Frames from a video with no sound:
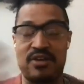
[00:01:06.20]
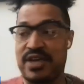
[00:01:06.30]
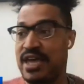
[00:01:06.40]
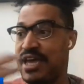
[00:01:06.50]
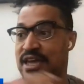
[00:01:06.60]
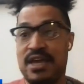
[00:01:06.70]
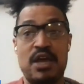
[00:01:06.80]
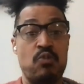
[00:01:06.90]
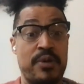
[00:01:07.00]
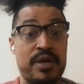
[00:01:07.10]
and say, okay,
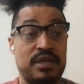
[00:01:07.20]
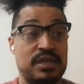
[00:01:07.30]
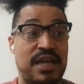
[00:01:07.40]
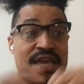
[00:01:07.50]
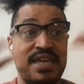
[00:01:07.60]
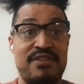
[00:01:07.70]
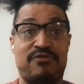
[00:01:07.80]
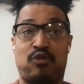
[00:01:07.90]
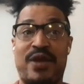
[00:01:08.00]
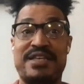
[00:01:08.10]
what would it look like
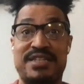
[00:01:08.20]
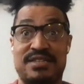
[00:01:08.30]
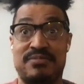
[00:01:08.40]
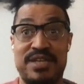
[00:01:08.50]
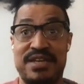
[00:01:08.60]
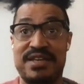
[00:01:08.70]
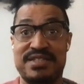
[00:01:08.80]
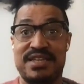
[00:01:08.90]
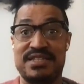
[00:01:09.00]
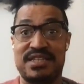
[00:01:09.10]
if racism didn't
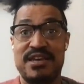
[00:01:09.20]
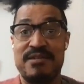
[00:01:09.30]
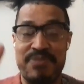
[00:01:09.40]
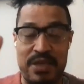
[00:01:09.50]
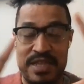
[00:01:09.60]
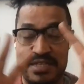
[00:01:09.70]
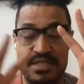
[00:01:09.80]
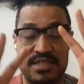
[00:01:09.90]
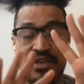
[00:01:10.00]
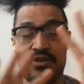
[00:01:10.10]
exist? And it
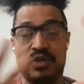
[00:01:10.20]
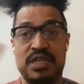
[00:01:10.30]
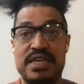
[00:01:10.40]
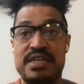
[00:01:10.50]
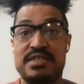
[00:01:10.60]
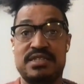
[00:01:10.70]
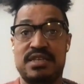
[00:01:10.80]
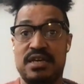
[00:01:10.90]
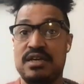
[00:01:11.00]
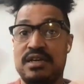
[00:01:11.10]
still leads
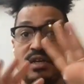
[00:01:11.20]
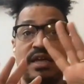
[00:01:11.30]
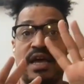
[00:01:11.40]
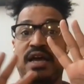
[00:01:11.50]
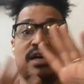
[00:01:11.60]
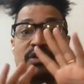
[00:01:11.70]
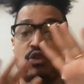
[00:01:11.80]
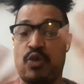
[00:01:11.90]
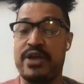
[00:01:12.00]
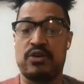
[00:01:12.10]
to
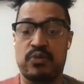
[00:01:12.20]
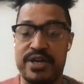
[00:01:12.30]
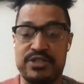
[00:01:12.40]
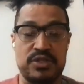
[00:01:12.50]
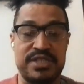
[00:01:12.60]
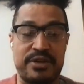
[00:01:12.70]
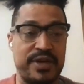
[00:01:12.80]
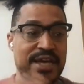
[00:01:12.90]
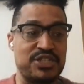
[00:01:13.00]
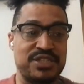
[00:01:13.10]
greater racial
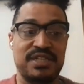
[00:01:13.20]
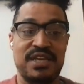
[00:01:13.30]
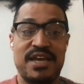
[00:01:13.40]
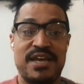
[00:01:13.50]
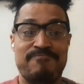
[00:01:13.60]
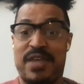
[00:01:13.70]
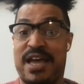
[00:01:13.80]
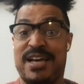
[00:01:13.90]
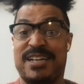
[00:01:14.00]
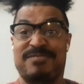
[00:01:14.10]
segregation.
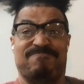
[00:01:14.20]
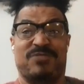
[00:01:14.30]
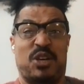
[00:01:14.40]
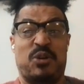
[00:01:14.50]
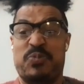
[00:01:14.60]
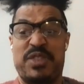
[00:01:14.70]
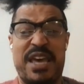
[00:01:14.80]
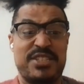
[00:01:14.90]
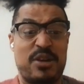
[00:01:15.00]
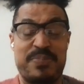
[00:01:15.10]
So
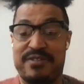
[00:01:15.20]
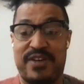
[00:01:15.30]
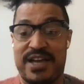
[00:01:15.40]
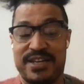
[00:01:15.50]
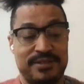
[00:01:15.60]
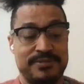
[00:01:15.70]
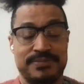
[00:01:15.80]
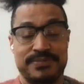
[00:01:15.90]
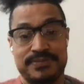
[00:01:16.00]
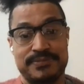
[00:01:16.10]
that's our big finding.